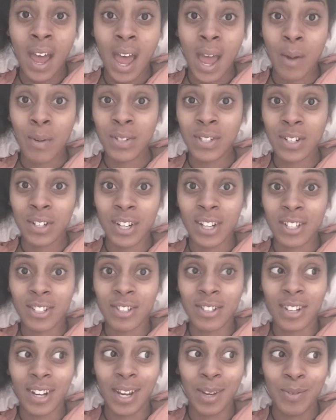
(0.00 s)
I was there
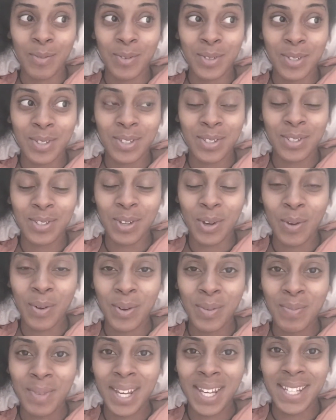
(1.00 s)
yesterday. It was so
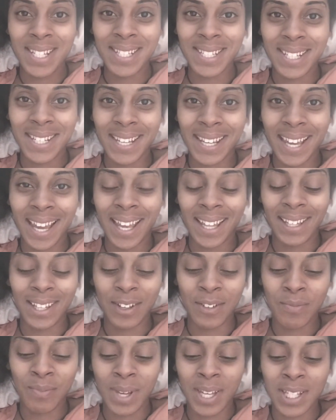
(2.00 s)
amazing. I
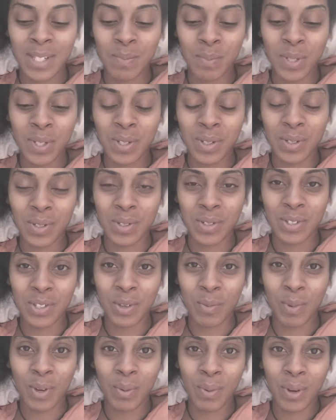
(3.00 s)
left my speakers,
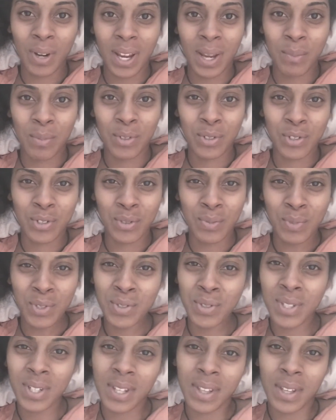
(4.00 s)
so we weren't able to do
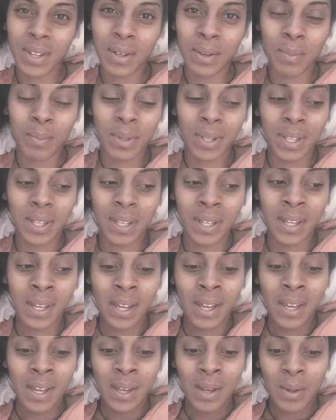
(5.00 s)
music therapy,
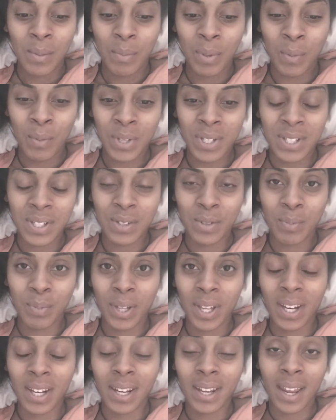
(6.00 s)
but we still
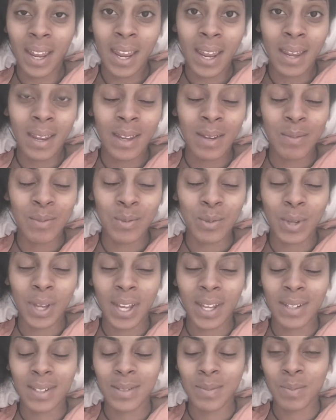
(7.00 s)
played games. We
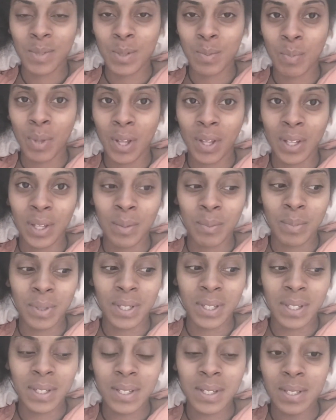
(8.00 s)
had some spelling
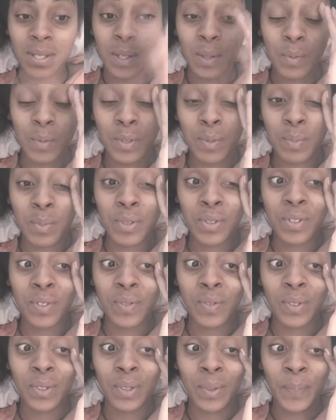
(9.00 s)
bees. It was
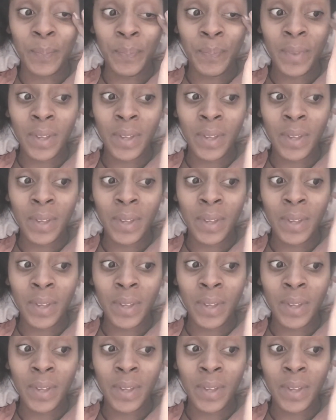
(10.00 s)
beautiful.